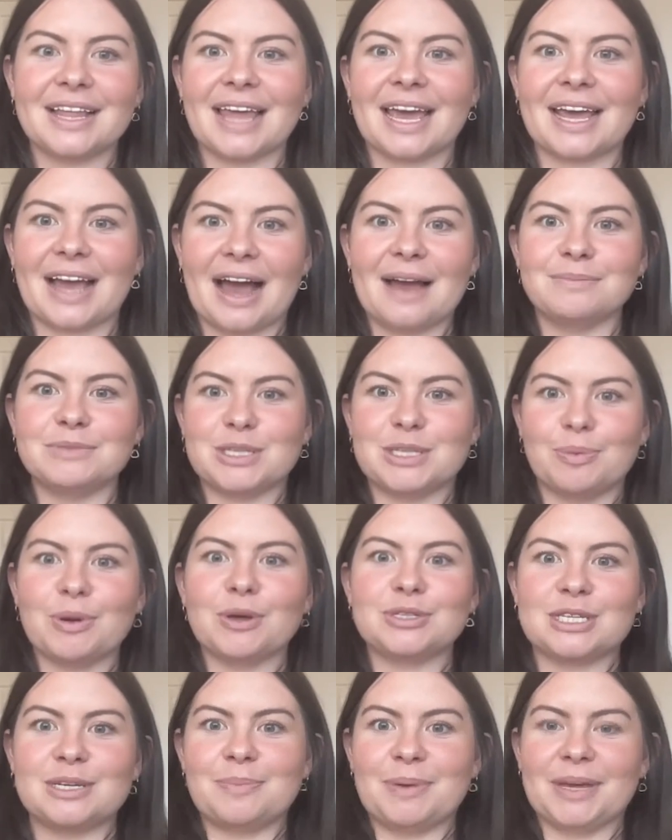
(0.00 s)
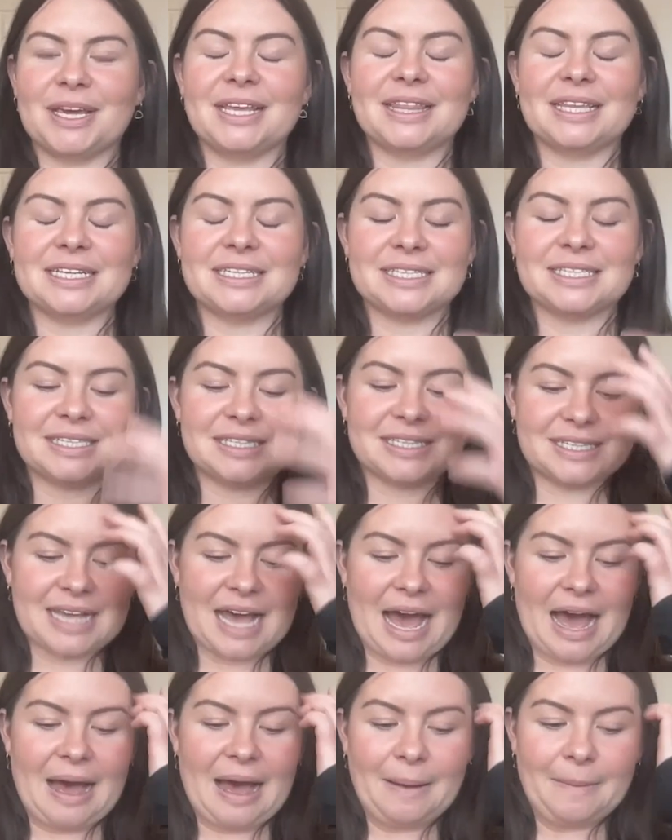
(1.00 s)
Like I'm supposed to be in
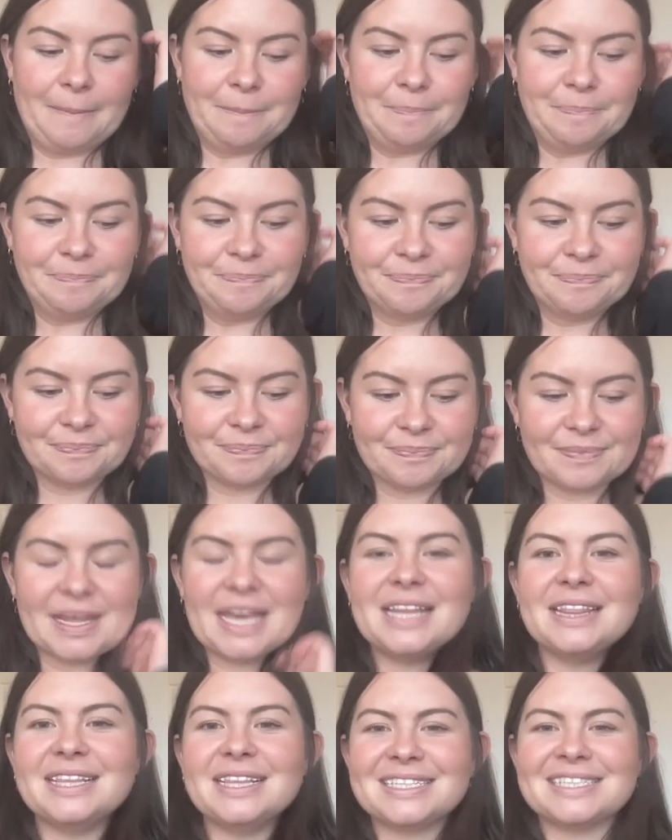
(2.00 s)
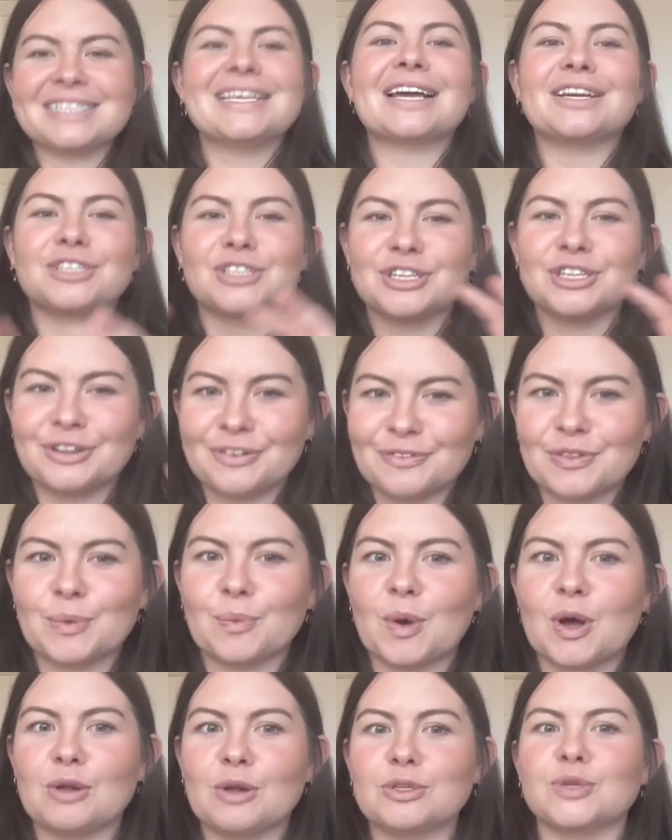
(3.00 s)
this section of the
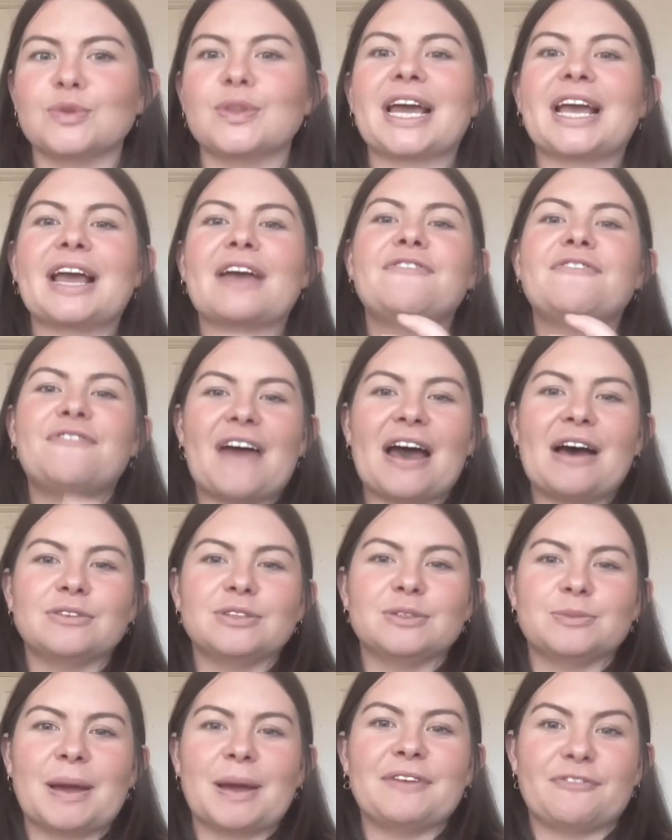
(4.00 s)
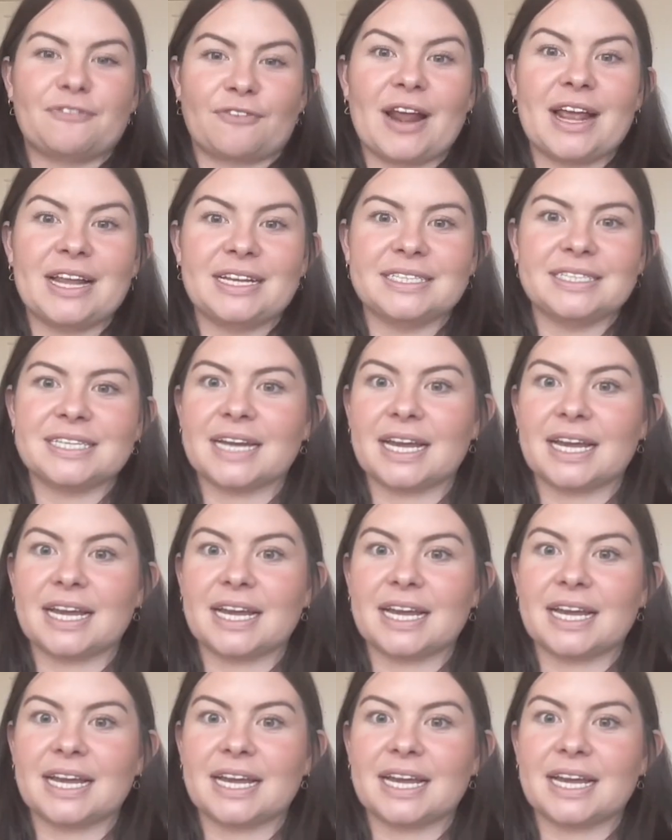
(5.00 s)
world, or like I found my friends.